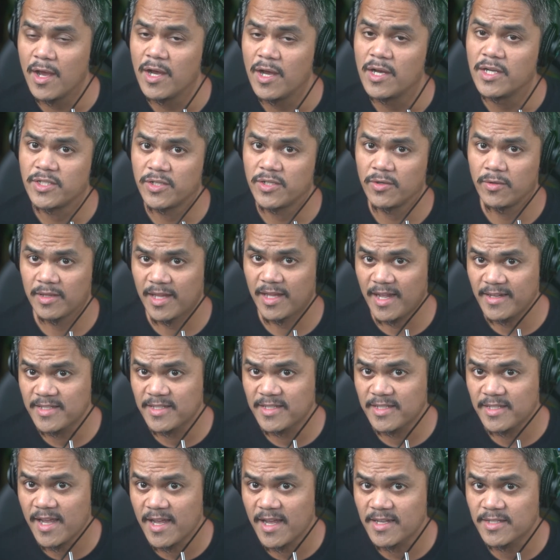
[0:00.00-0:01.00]
So let's
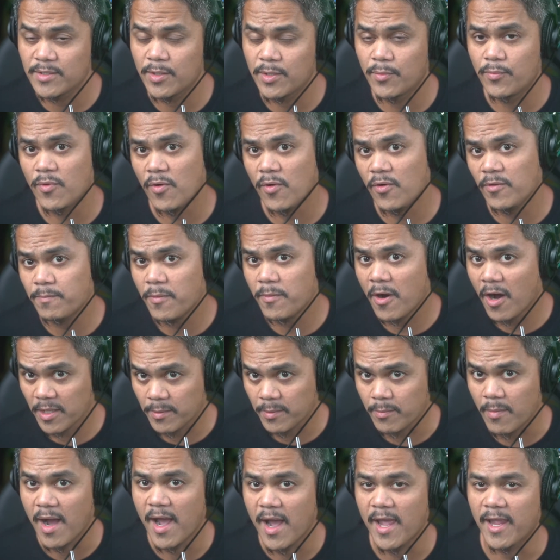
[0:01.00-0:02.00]
test the Rode Podmic.